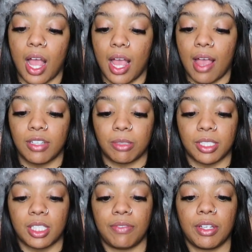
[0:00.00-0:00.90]
I have a
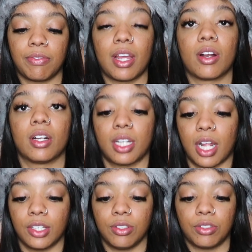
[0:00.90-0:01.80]
specific flat iron that
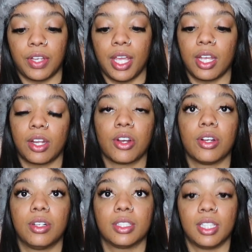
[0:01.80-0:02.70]
I use for hand
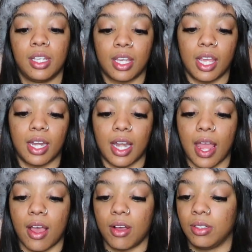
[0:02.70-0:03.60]
curls, and
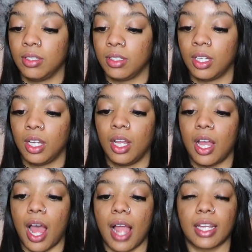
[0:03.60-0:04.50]
now
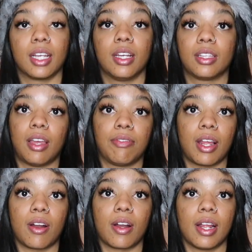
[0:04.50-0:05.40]
I can cut that
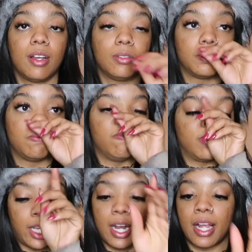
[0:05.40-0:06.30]
flat iron out
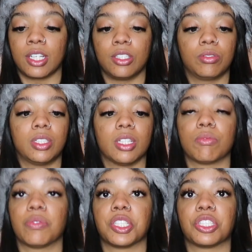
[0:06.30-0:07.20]
and I can use this
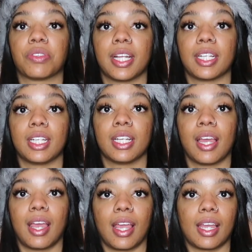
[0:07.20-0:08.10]
one for
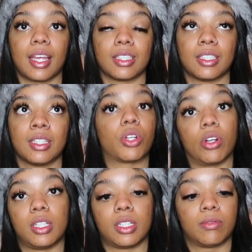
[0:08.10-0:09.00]
straightening and
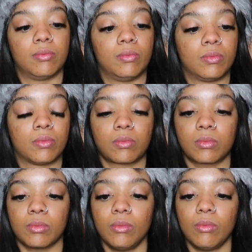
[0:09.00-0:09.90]
curling.
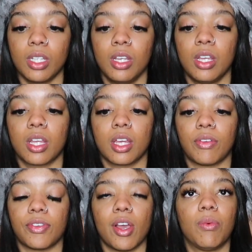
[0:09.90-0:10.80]

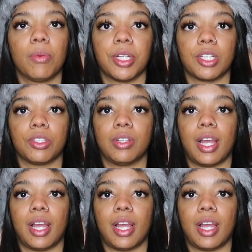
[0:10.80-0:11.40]
If y'all want me to do